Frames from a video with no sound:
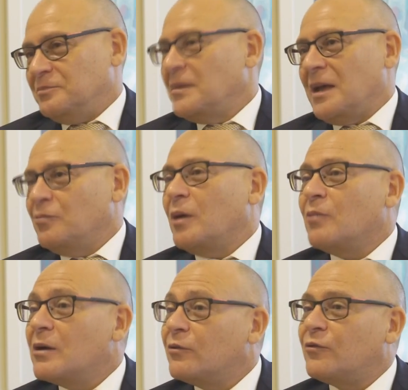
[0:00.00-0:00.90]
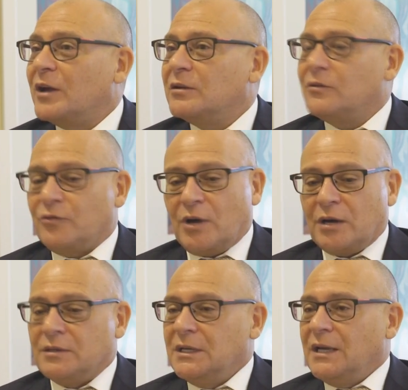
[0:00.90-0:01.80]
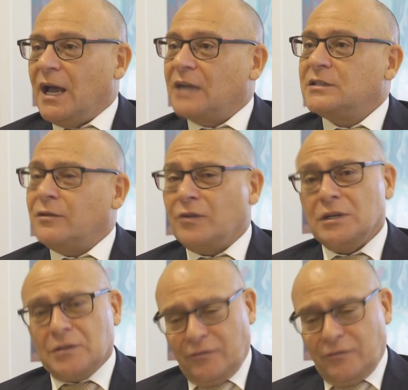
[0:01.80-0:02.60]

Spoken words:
and we're well funded for our activities